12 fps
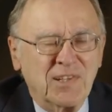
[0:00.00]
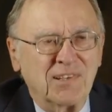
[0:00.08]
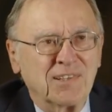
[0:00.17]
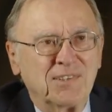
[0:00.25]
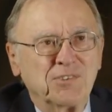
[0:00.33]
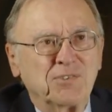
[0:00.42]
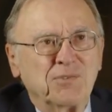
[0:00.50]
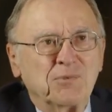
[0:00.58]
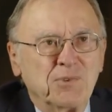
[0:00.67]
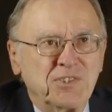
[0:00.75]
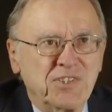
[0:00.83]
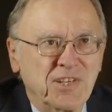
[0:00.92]
little
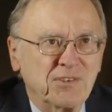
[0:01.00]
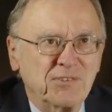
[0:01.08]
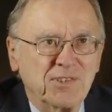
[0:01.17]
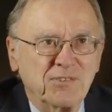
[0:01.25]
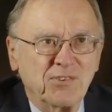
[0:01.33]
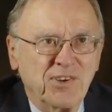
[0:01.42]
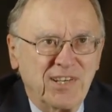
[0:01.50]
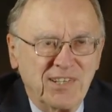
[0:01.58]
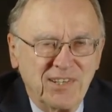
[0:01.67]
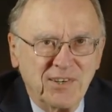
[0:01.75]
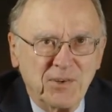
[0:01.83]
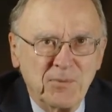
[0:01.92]
regenerative
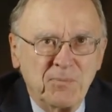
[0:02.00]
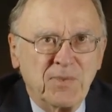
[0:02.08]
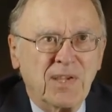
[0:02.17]
radio